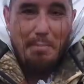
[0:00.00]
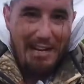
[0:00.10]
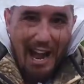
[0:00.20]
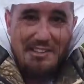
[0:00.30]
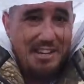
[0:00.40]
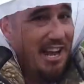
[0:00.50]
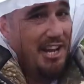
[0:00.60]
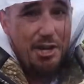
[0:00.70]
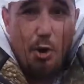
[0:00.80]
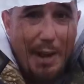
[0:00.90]
But guys, I
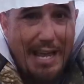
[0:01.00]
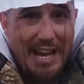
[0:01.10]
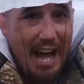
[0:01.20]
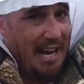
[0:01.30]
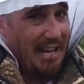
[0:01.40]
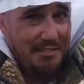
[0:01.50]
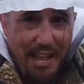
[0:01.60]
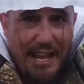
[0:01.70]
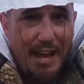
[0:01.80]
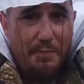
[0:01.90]
gotta go in, I gotta
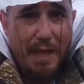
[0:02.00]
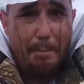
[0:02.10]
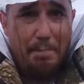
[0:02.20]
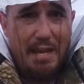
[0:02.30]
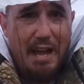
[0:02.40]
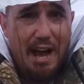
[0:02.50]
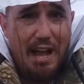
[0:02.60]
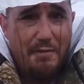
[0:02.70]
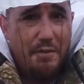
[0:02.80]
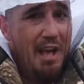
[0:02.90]
take out that
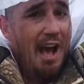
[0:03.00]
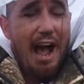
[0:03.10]
beehive.